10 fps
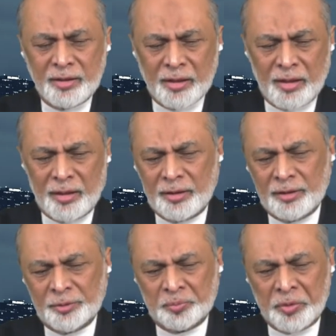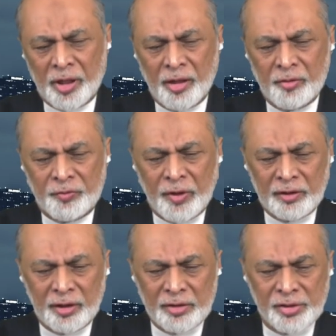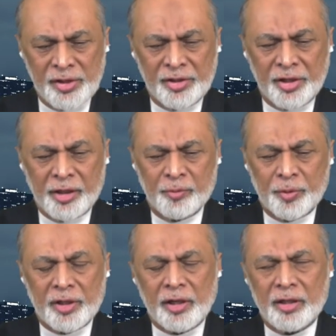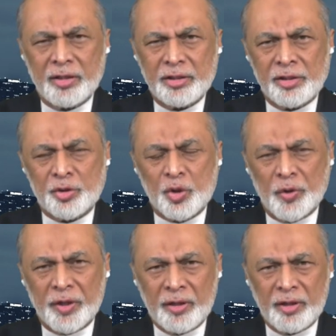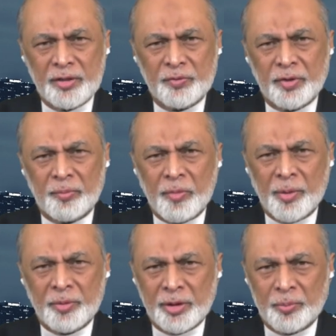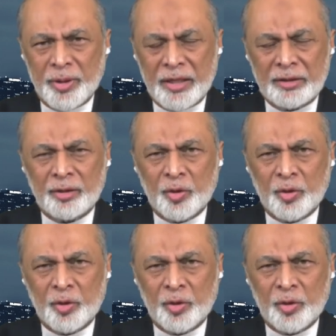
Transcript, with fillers: Uh, uh, Father Cedric Prakash is joining us from Ahmedabad,